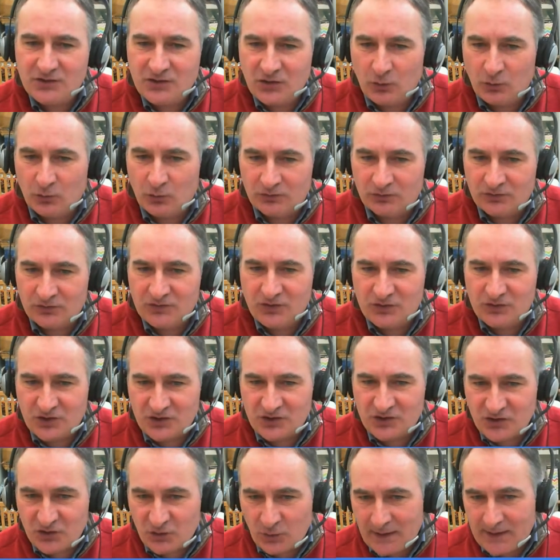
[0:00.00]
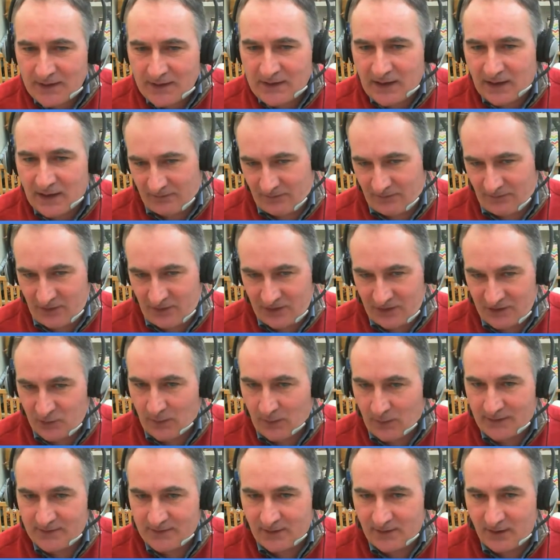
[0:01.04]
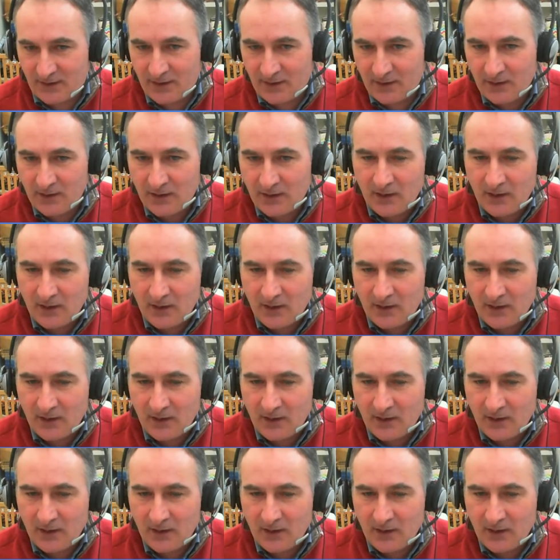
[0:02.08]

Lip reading: tools such as TweetDeck for your Twitter,